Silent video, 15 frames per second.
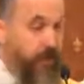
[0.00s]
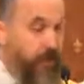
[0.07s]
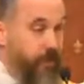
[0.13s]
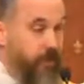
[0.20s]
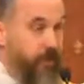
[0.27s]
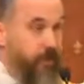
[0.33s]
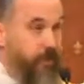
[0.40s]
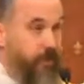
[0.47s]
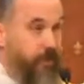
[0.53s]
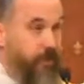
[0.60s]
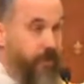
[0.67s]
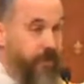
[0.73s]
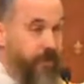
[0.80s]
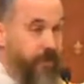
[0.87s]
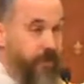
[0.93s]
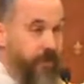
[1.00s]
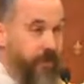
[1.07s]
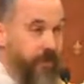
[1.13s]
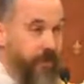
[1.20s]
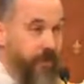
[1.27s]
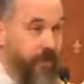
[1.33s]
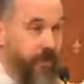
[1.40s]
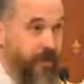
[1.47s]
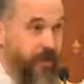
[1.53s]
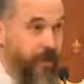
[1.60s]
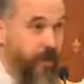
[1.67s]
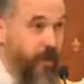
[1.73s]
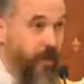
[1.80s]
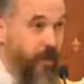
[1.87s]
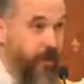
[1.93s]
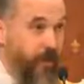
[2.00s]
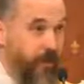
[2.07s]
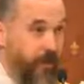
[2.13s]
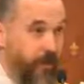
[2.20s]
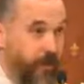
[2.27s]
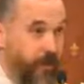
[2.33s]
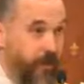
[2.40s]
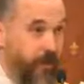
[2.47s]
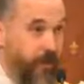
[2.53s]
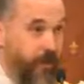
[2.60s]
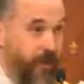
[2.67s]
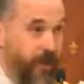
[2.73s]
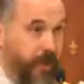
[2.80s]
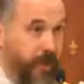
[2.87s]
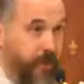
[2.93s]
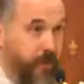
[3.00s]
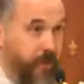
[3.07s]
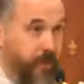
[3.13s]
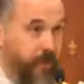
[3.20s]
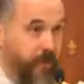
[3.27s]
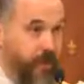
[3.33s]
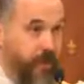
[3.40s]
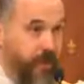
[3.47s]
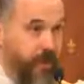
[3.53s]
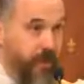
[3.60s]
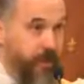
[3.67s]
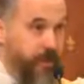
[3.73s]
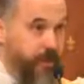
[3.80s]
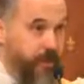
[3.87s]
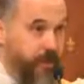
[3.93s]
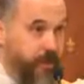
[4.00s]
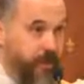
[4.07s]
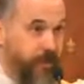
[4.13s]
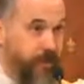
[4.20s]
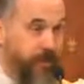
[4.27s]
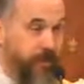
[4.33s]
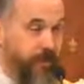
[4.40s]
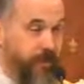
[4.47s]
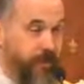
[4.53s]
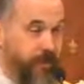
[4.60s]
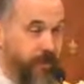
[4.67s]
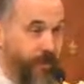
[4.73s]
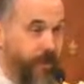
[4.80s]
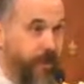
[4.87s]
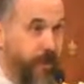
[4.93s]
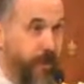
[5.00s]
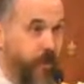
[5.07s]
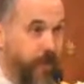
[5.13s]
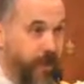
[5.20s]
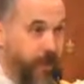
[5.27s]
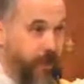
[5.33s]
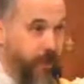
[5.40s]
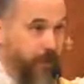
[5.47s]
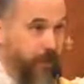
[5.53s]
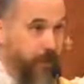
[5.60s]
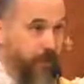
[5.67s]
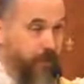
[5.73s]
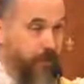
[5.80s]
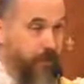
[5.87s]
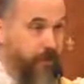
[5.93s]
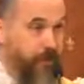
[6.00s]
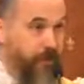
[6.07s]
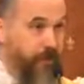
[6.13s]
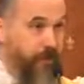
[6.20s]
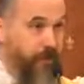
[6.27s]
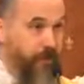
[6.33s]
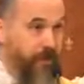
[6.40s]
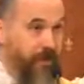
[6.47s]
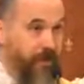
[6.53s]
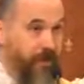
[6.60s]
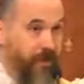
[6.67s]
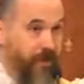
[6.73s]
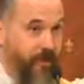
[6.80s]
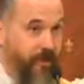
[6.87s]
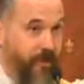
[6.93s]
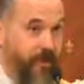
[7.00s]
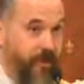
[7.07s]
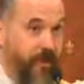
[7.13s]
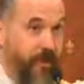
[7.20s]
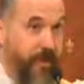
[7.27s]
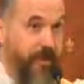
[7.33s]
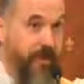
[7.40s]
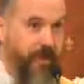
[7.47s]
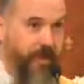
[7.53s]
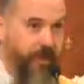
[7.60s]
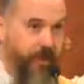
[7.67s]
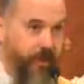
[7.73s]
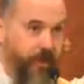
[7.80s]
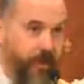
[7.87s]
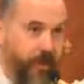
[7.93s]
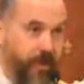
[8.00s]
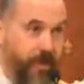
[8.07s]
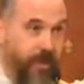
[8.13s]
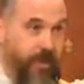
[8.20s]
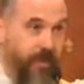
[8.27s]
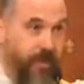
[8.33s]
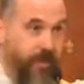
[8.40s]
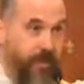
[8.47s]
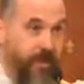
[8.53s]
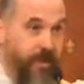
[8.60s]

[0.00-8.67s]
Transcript: monstrance, Let us be awful mindful when he comes to visit us in our tabernacles, to spend time with us.